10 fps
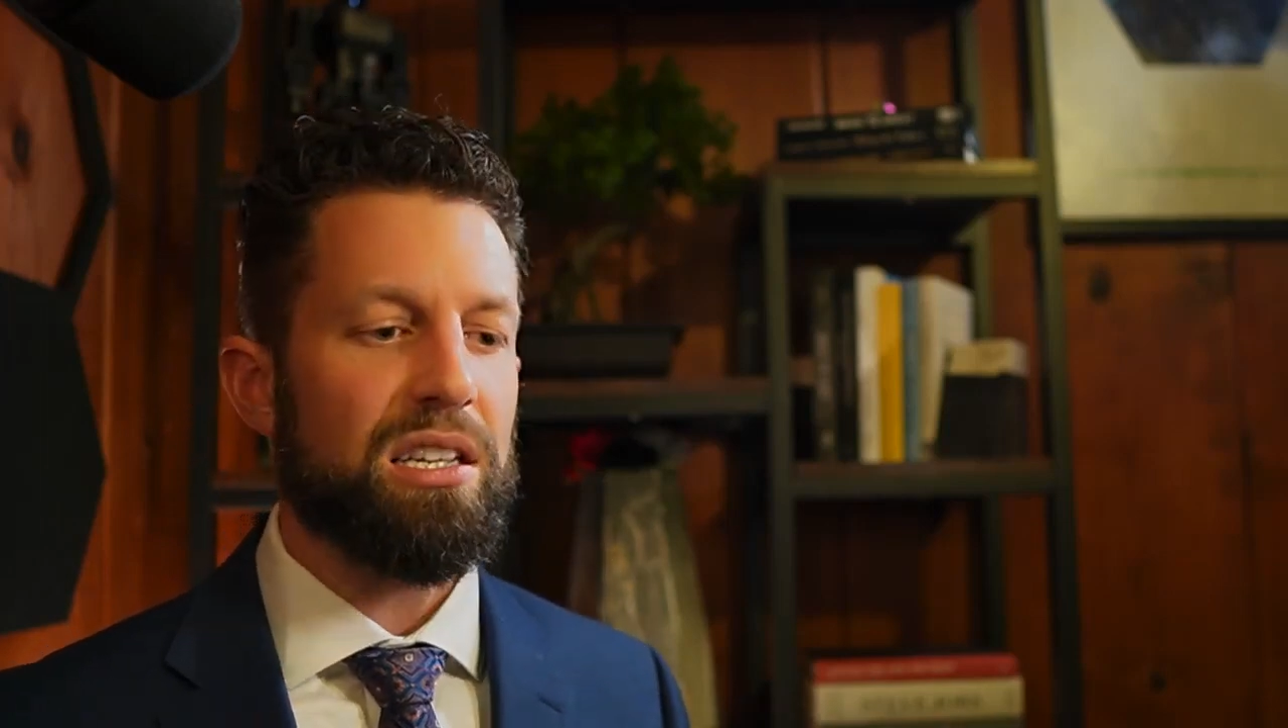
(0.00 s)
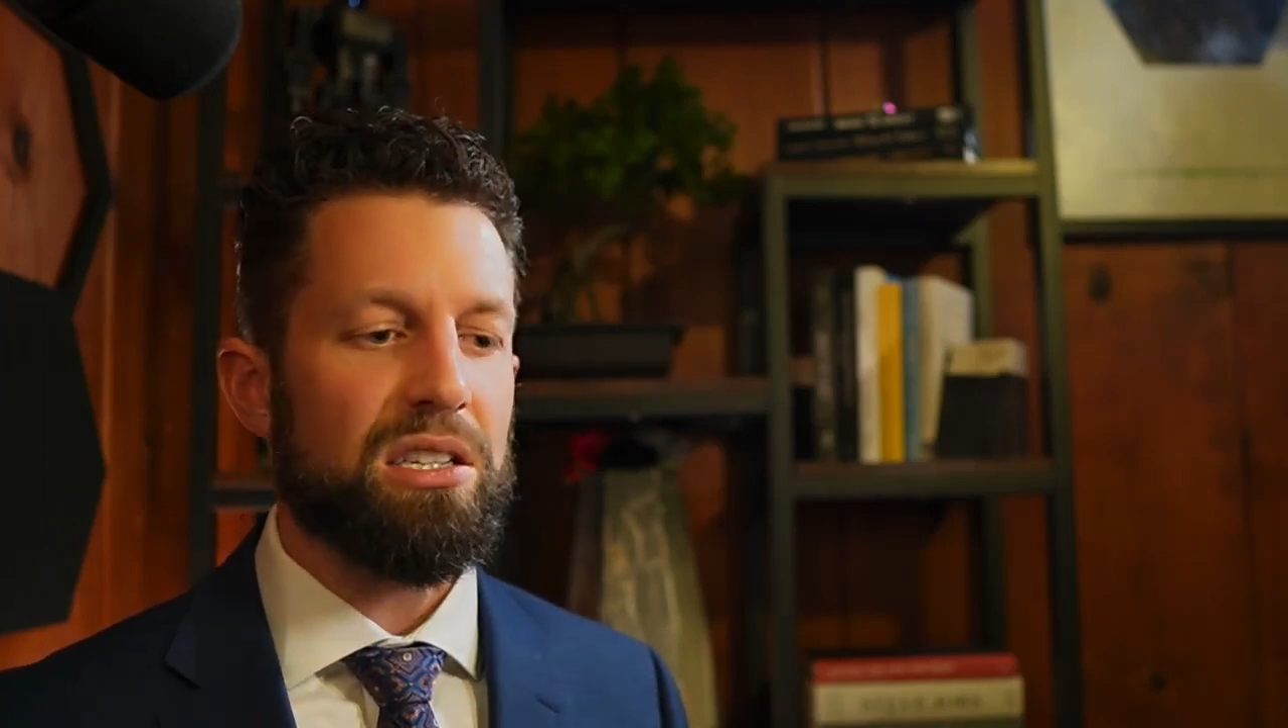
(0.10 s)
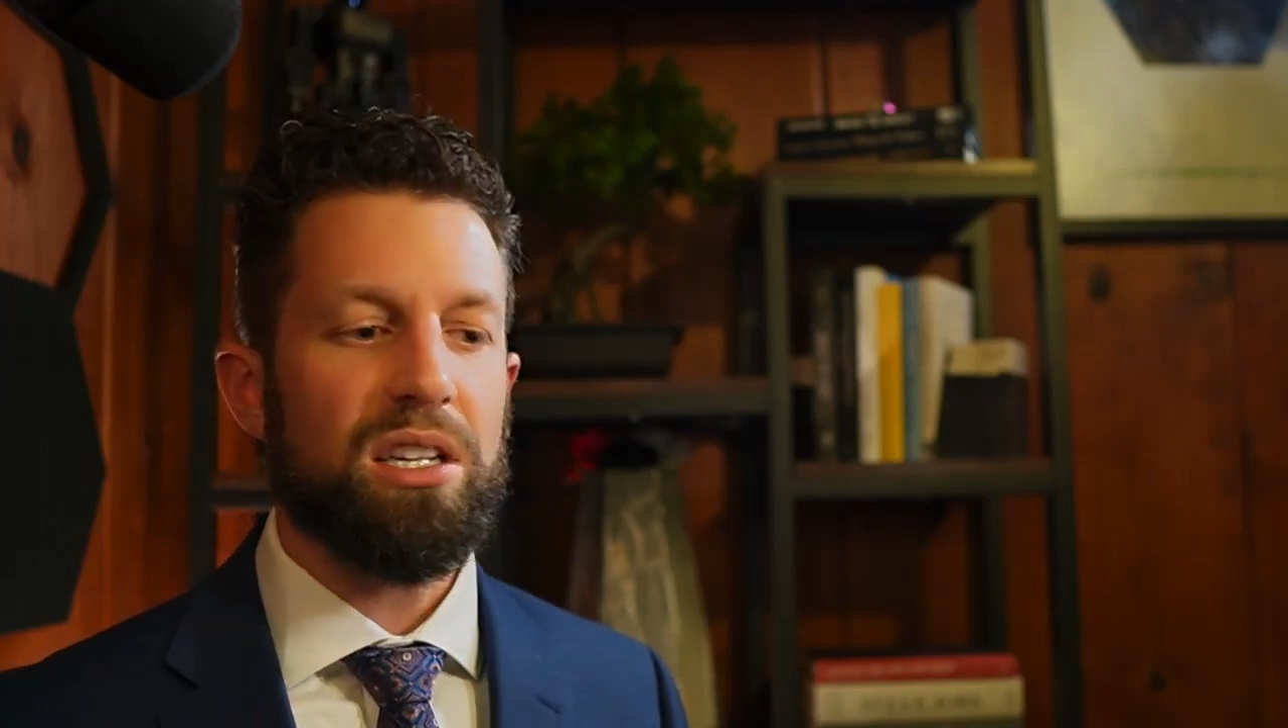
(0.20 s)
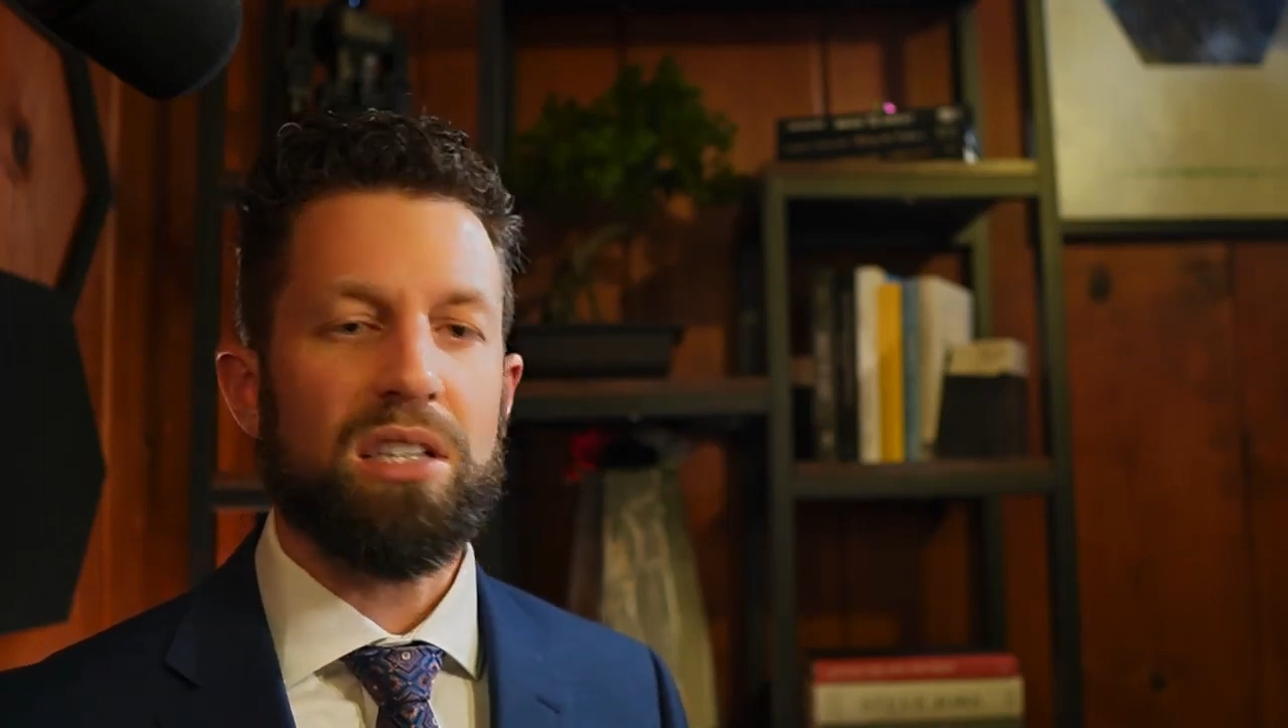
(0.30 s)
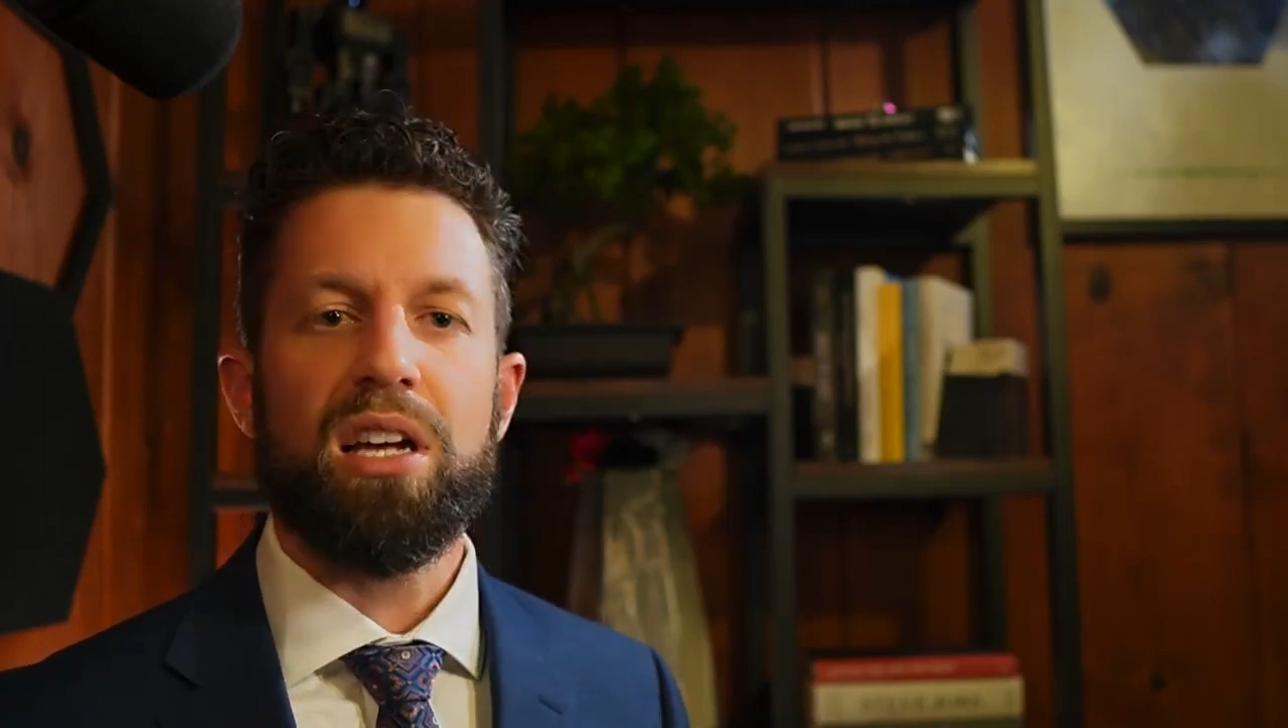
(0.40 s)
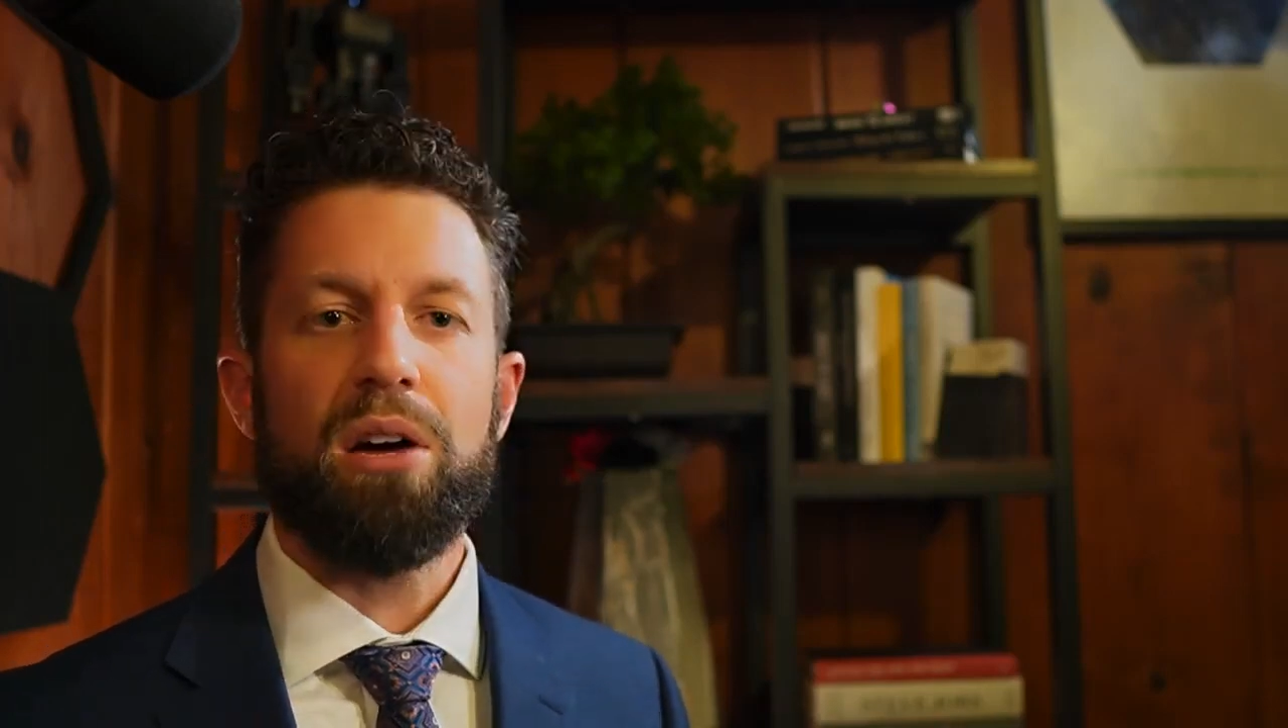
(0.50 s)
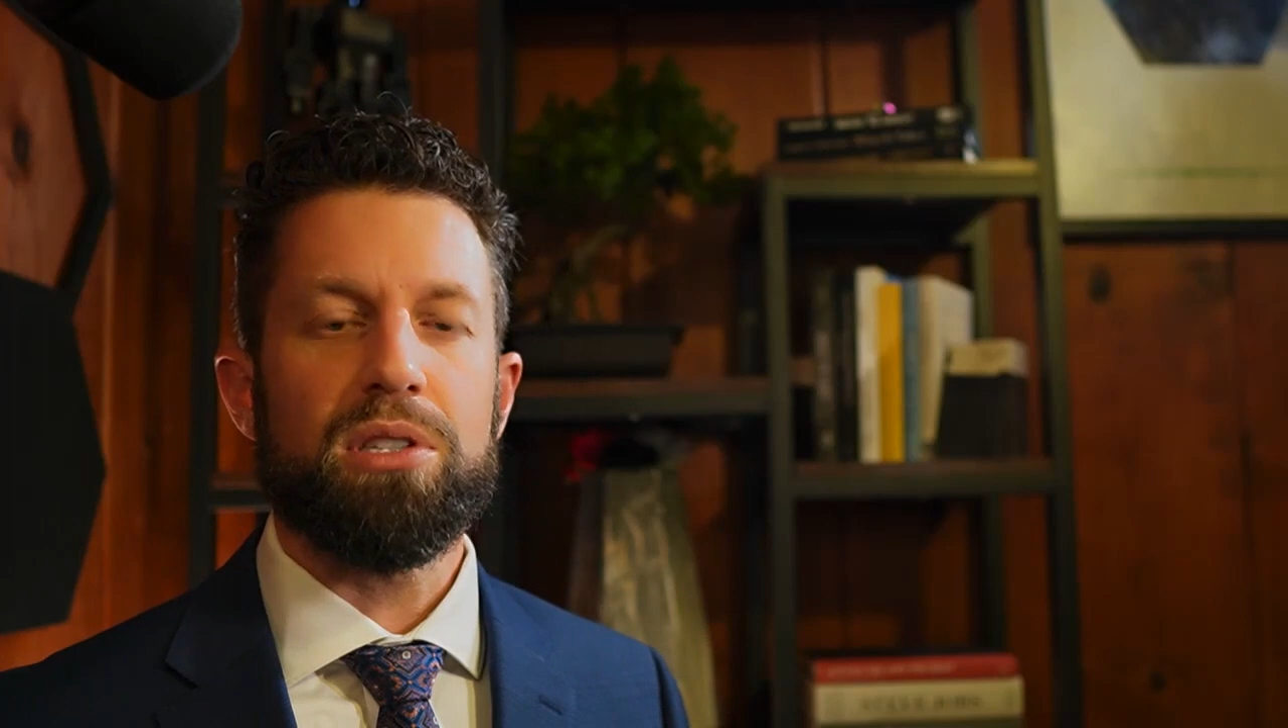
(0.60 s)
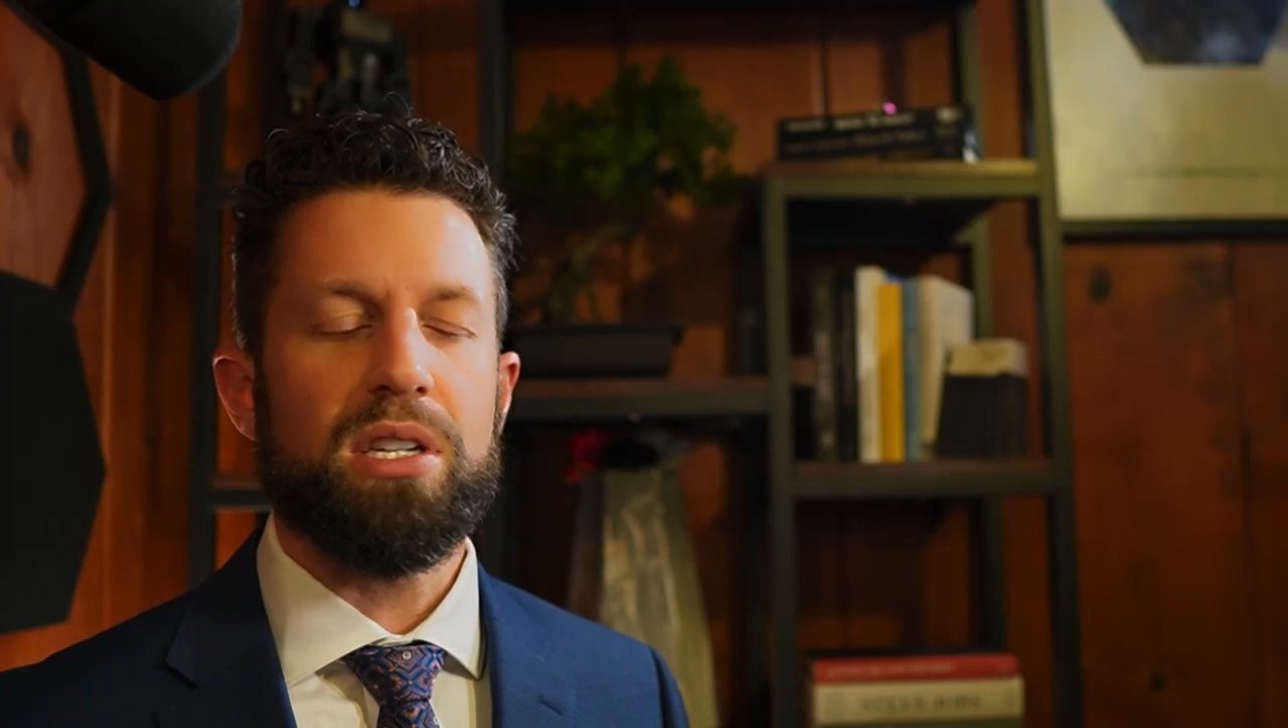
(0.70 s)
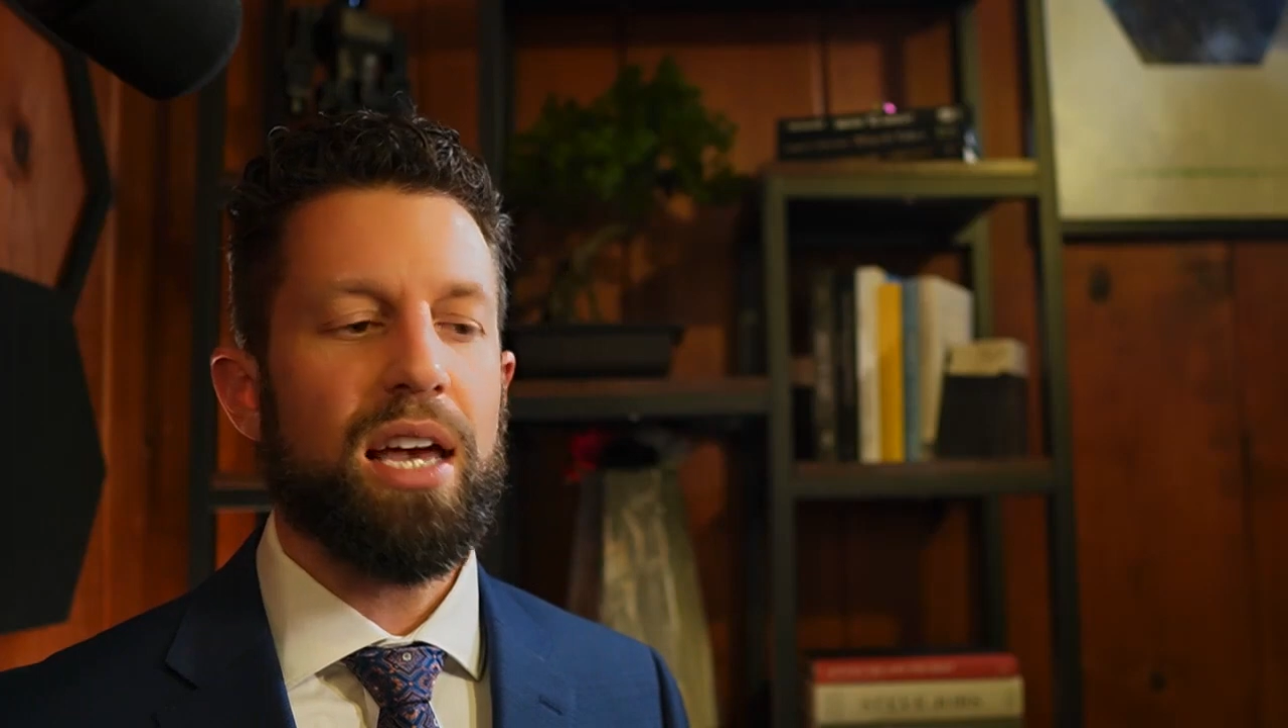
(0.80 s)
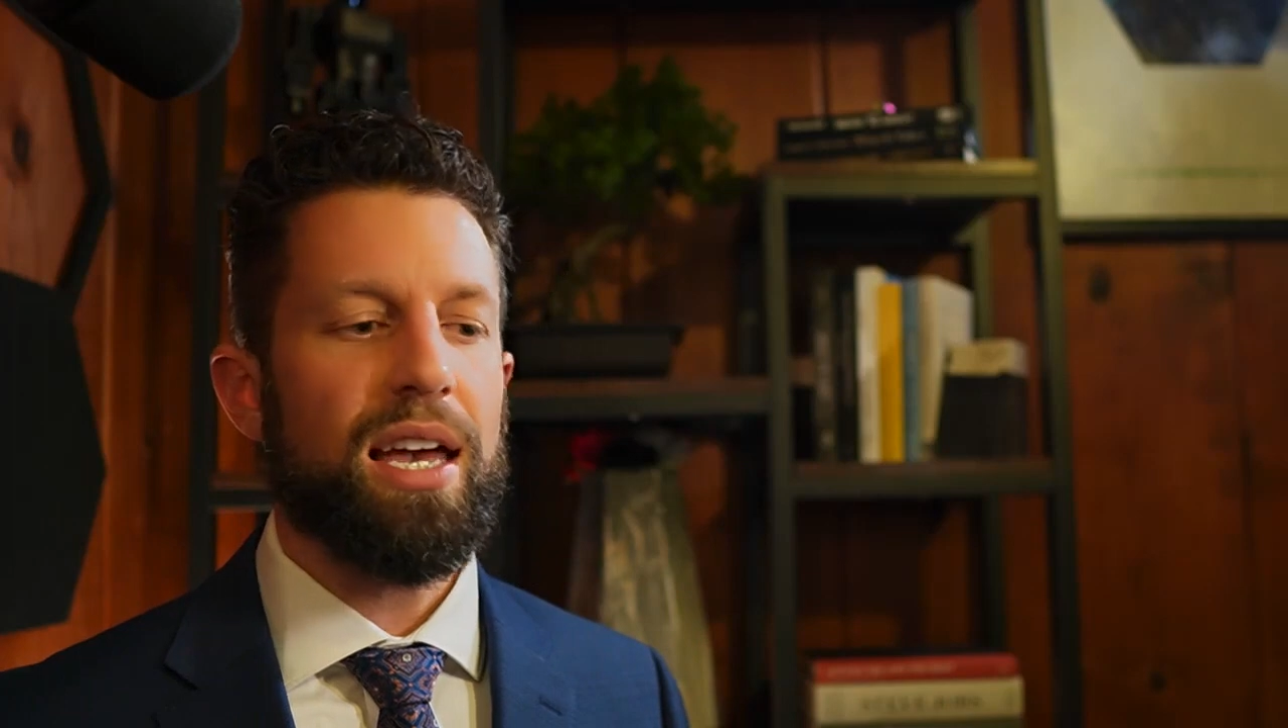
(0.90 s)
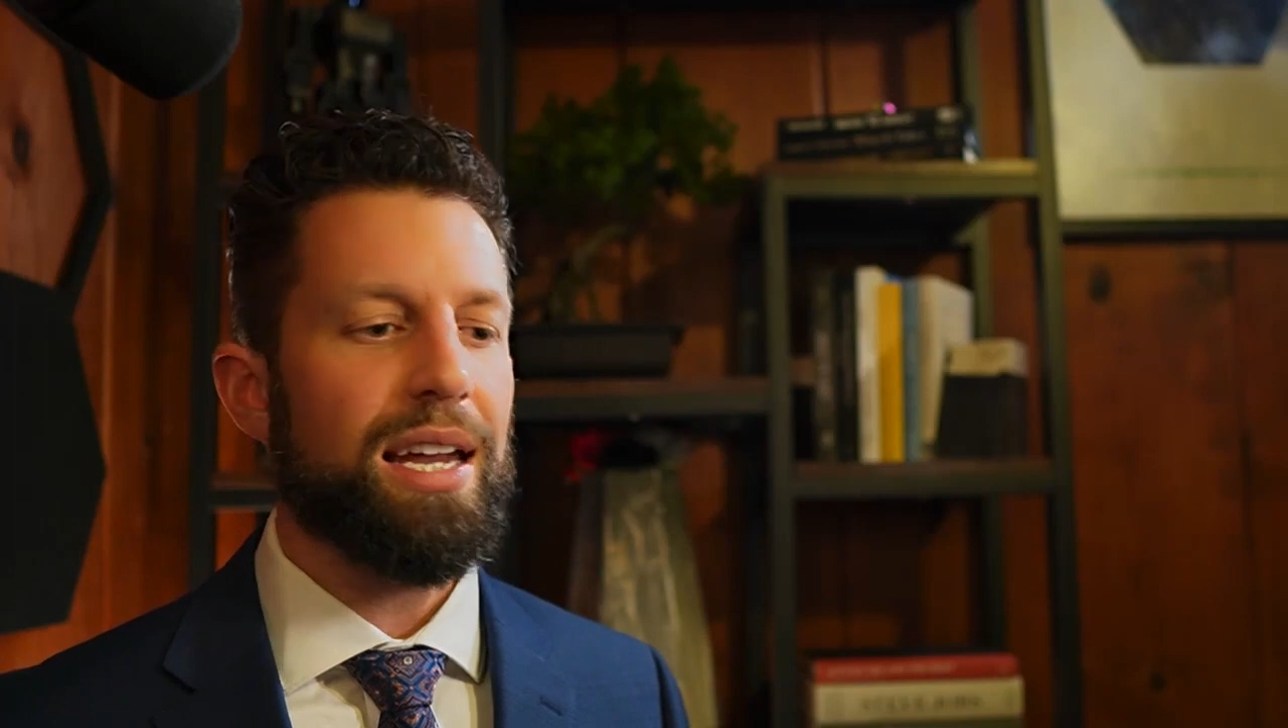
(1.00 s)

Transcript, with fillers: six hours a day